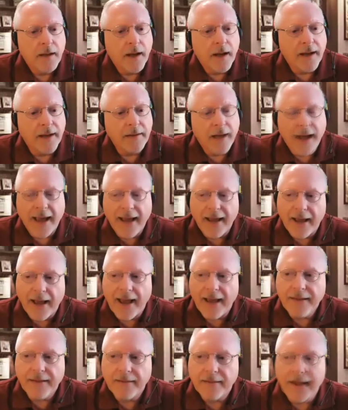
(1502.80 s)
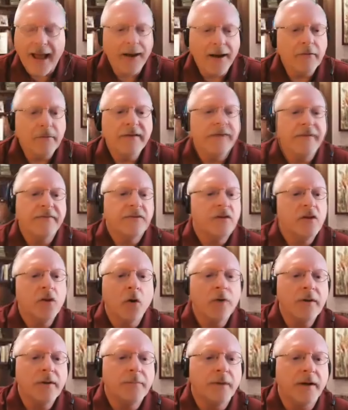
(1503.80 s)
I, I, I don't even have to
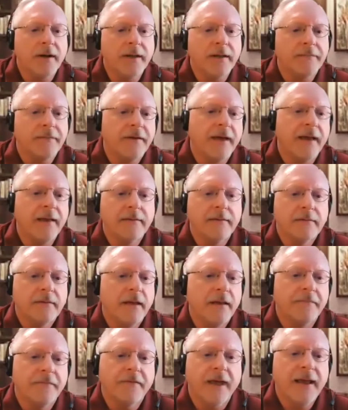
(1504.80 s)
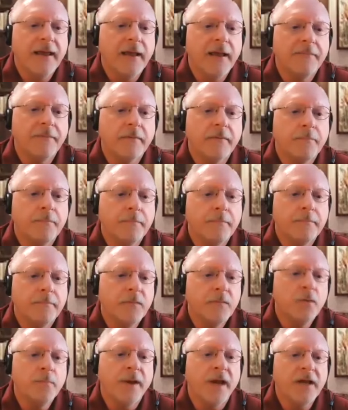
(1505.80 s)
know anybody. If I if I have a
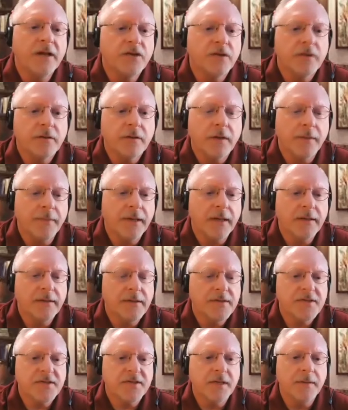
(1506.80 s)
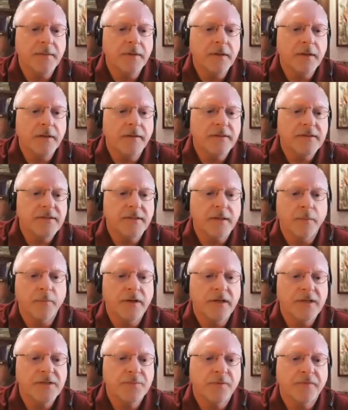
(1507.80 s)
new patient coming in to see me that someone
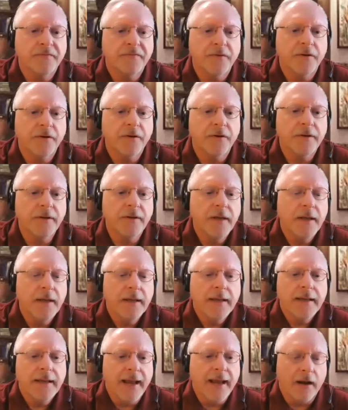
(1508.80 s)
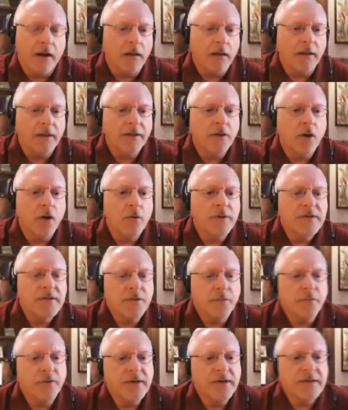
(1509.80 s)
has referred, and all I know is
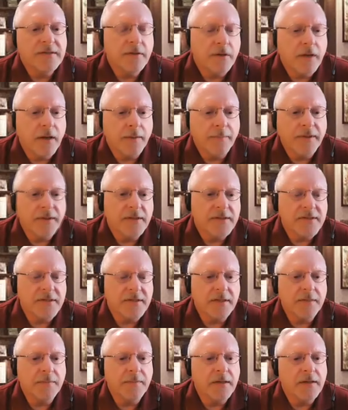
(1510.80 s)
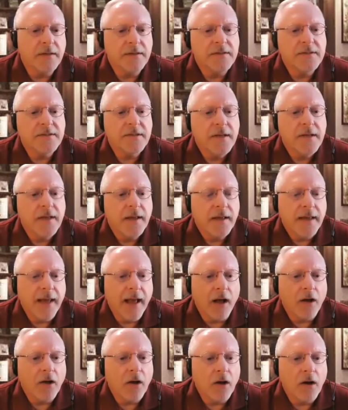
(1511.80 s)
the reason they're coming to see me is
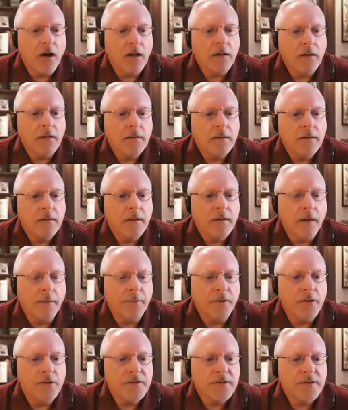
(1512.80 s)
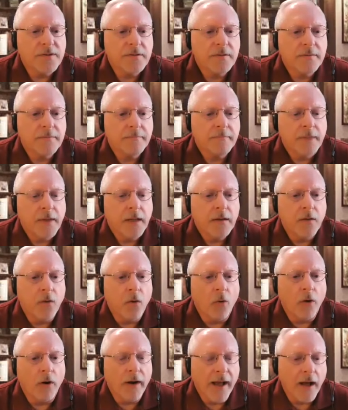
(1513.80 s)
alcohol abuse
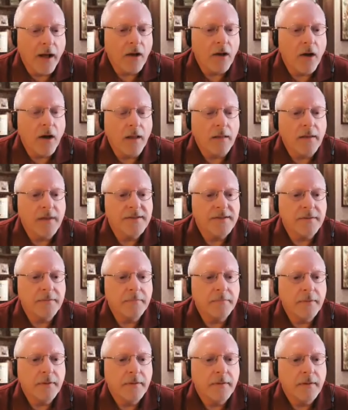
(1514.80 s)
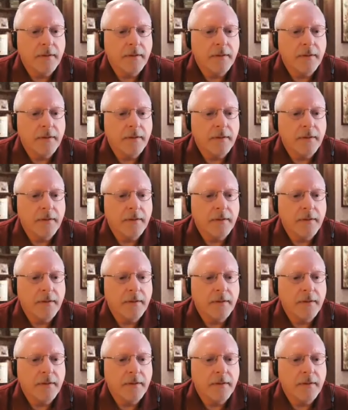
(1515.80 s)
or alcoholism,